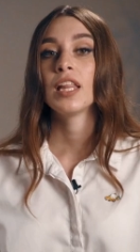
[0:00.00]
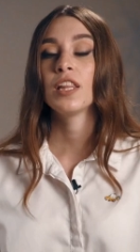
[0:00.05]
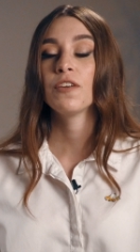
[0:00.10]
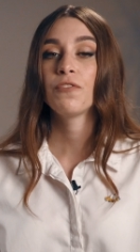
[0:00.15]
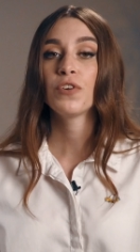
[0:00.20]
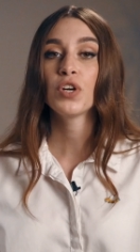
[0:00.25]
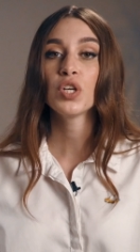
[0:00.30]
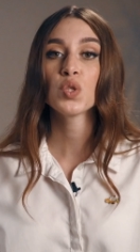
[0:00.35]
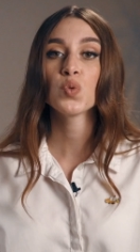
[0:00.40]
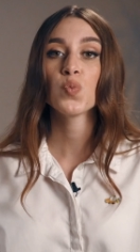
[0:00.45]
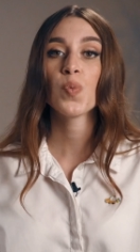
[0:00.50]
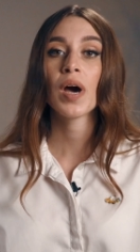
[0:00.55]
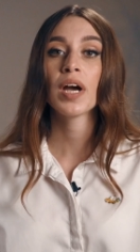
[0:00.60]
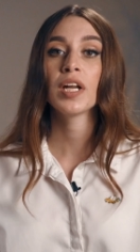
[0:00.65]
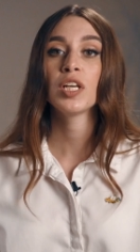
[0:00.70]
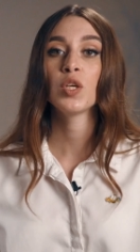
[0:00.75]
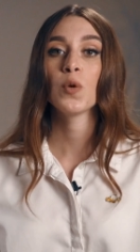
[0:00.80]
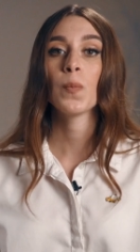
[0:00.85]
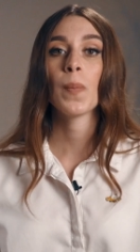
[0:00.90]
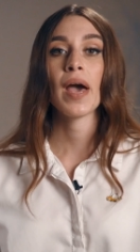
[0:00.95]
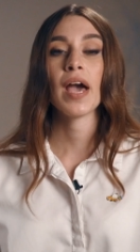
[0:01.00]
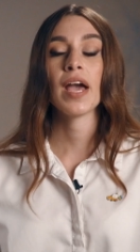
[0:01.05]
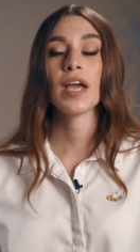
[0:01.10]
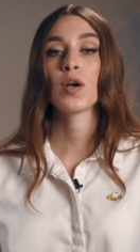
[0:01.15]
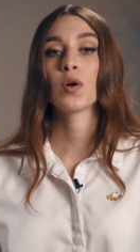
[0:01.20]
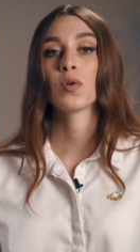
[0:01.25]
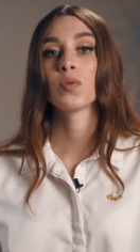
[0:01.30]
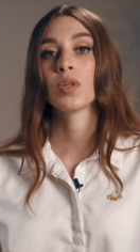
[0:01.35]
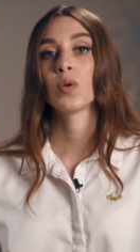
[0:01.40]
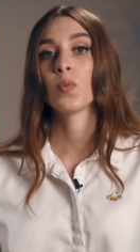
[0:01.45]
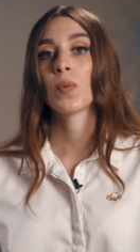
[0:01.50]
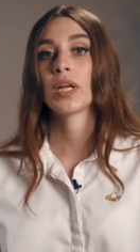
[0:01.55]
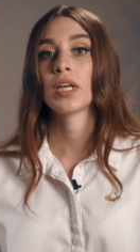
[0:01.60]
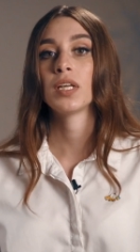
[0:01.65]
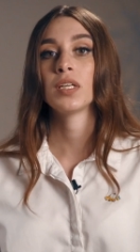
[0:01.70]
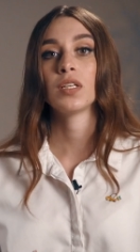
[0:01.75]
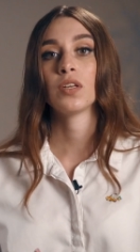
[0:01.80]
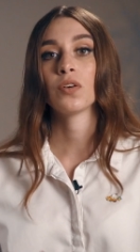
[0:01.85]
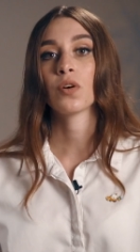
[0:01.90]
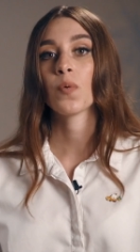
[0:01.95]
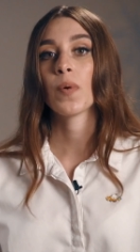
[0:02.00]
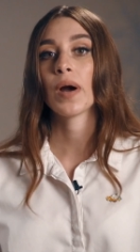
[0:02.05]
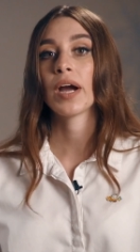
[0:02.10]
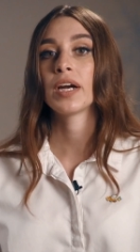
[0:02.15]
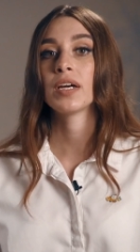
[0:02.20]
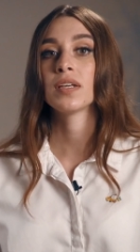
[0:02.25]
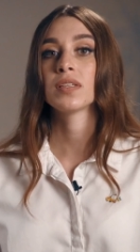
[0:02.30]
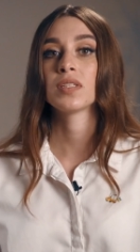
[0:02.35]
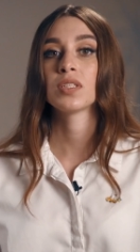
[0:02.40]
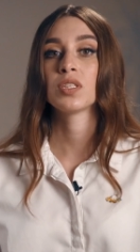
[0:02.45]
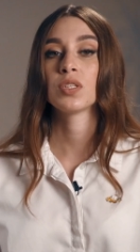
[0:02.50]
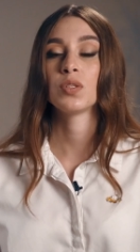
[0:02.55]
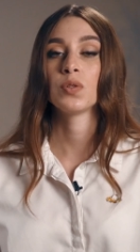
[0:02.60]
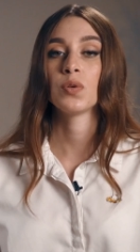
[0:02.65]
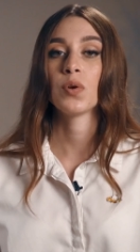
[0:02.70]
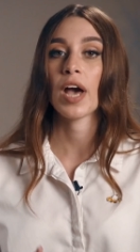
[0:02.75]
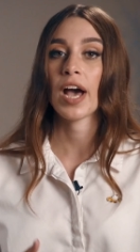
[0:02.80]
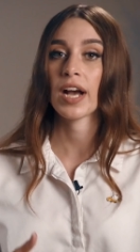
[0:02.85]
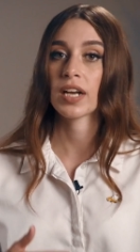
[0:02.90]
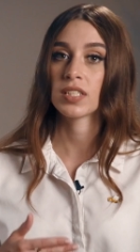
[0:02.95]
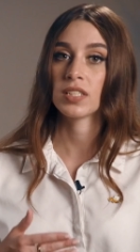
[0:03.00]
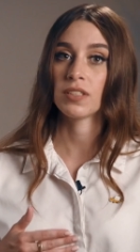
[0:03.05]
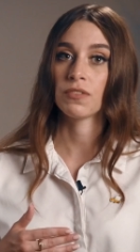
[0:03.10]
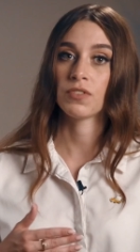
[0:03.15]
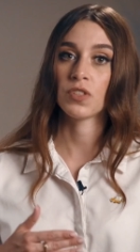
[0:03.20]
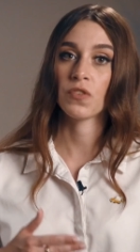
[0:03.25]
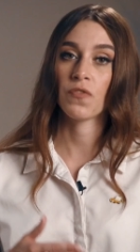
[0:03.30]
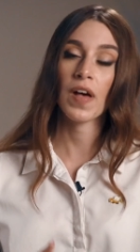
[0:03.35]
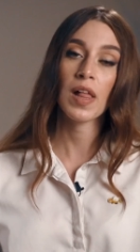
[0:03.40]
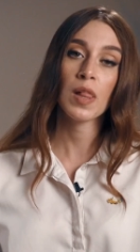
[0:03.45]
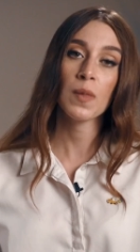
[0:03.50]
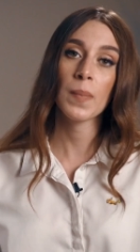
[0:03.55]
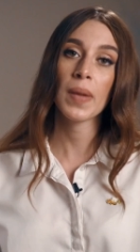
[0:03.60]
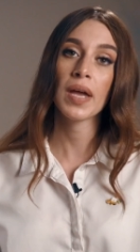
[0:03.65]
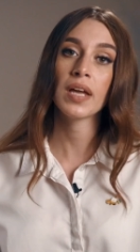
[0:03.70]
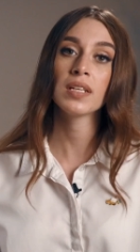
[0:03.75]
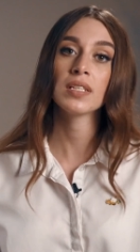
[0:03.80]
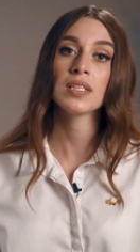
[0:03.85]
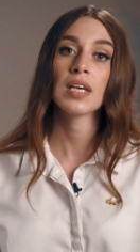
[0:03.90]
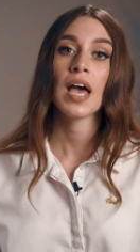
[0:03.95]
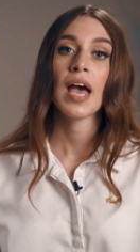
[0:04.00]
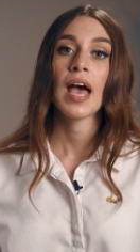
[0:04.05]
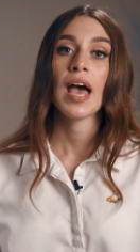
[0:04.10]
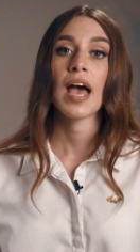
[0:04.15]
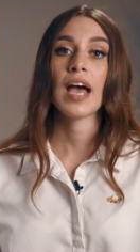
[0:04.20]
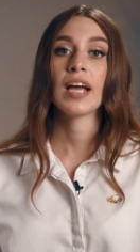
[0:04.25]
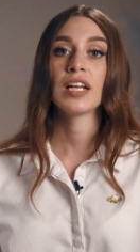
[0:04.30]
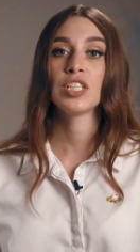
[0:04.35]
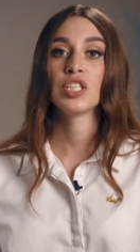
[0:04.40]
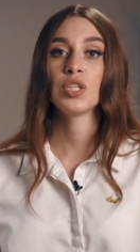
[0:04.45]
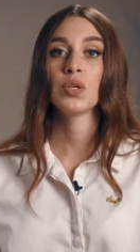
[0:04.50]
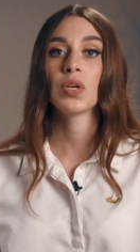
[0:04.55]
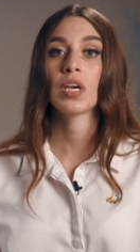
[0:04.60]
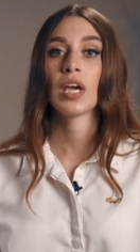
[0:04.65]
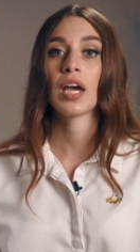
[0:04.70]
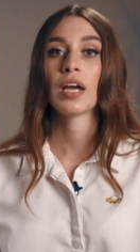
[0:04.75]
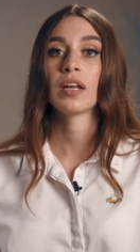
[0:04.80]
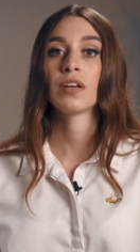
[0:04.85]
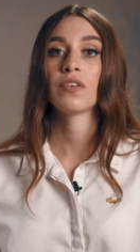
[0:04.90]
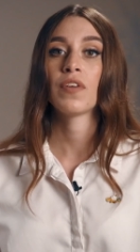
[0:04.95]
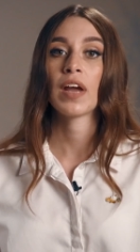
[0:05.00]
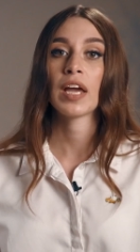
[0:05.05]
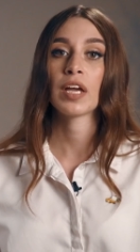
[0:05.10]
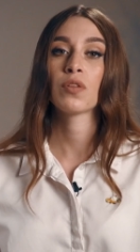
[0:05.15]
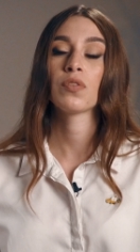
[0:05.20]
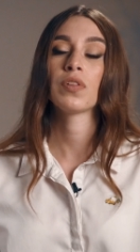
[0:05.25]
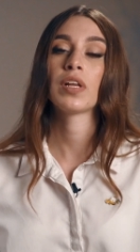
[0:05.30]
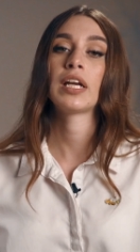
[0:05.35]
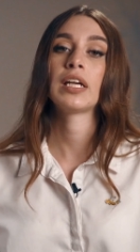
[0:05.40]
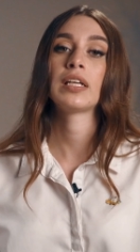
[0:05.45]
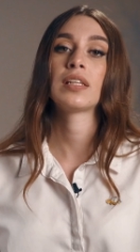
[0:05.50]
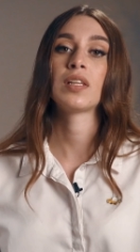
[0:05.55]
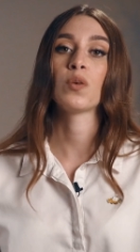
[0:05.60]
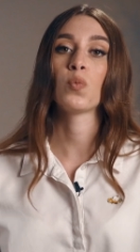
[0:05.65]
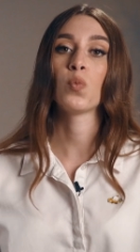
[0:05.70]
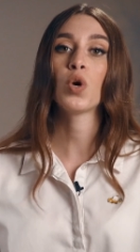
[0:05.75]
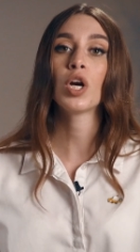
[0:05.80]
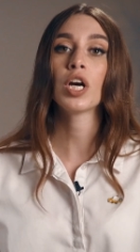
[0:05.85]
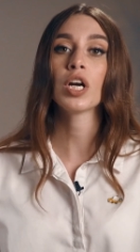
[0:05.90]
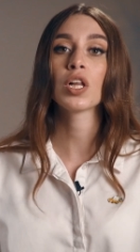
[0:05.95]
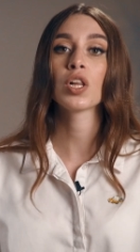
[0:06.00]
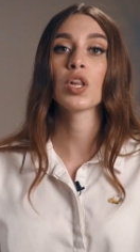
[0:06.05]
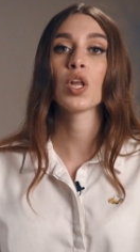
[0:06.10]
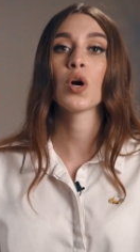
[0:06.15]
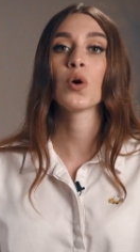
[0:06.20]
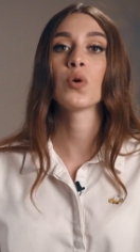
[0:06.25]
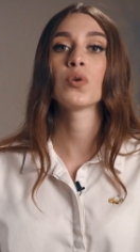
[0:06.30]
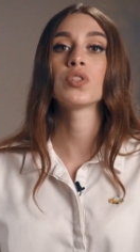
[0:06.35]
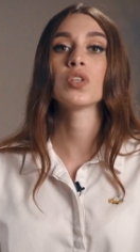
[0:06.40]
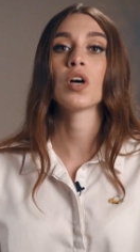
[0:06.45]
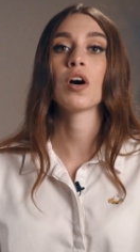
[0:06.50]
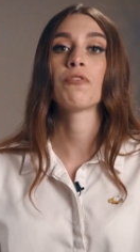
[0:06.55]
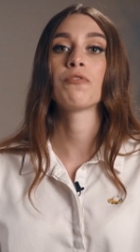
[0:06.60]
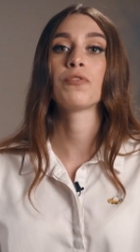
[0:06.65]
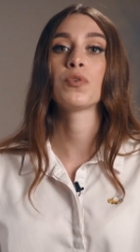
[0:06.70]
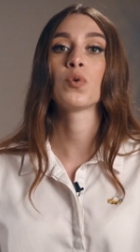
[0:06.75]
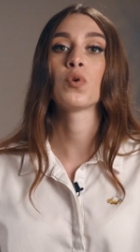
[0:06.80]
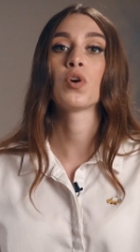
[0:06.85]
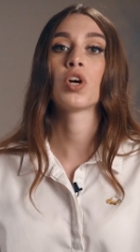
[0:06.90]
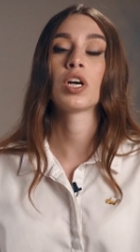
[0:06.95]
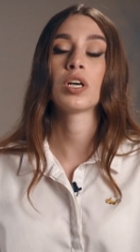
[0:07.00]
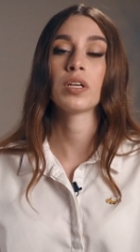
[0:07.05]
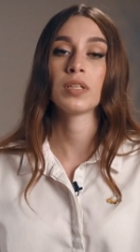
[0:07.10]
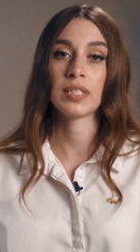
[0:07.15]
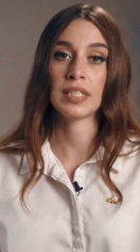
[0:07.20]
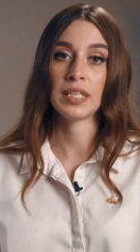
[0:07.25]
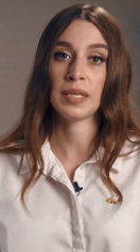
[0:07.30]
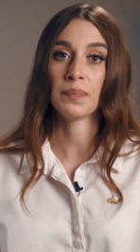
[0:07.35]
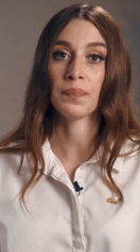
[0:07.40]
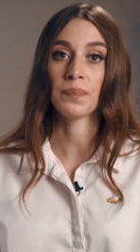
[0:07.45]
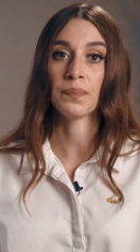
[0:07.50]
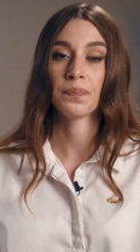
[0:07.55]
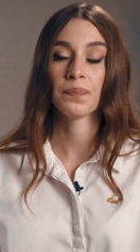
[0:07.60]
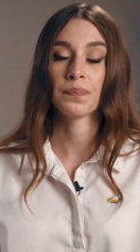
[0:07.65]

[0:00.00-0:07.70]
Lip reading: In the first one, you pay only when it requires to do active development, and you can regulate the workload of your team.